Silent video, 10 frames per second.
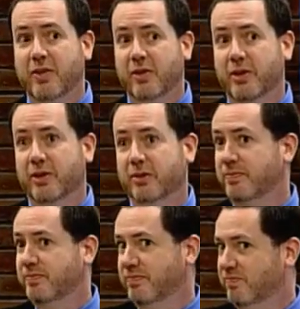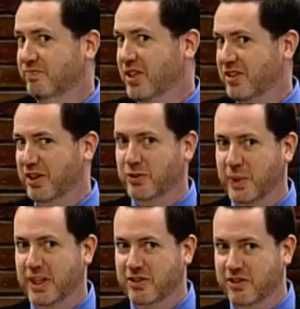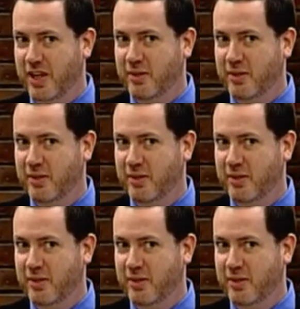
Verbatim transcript: the, the things we can say